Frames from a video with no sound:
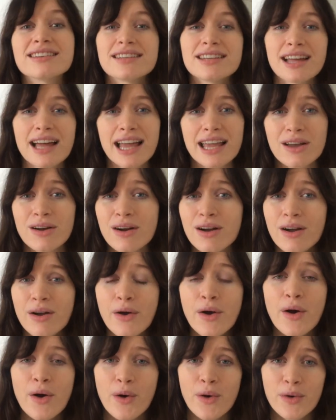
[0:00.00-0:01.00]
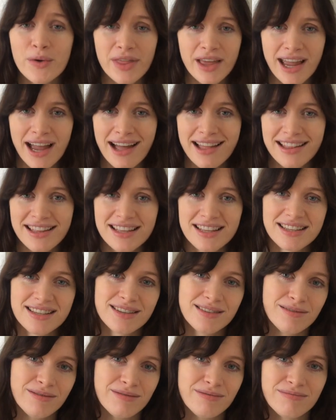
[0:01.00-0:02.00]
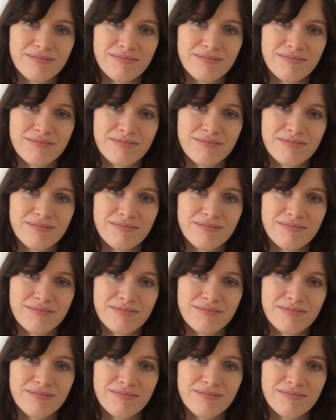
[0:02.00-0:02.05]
It's like all the colours of